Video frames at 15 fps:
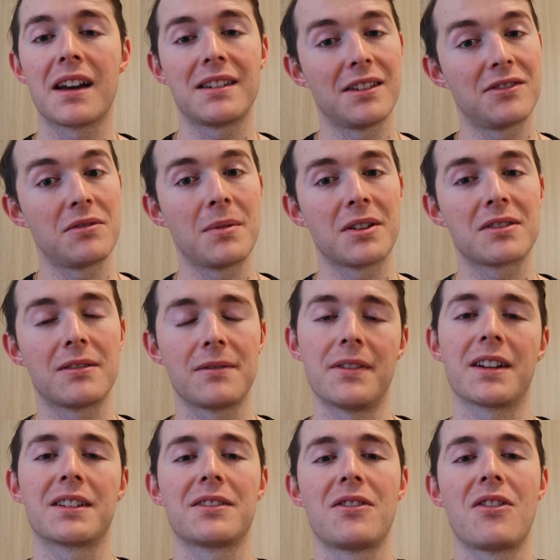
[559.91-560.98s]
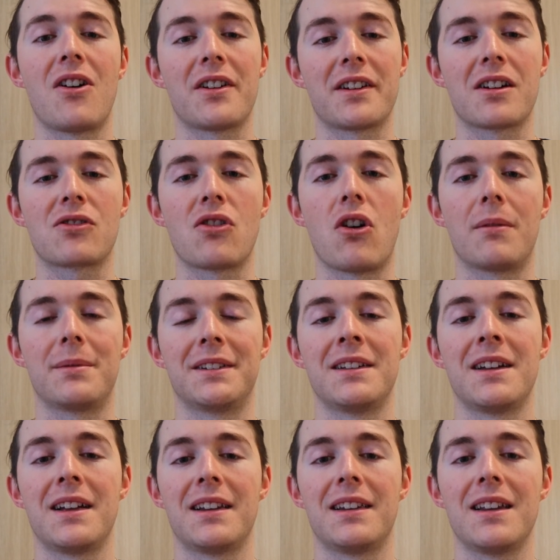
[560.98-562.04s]
a detrimental effect on our carbon
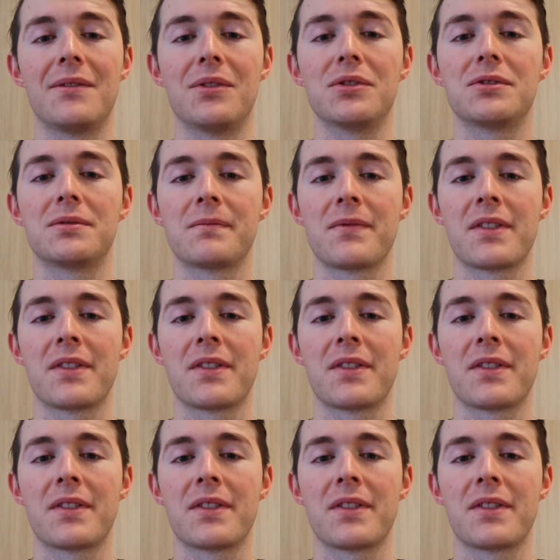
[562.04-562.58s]
levels.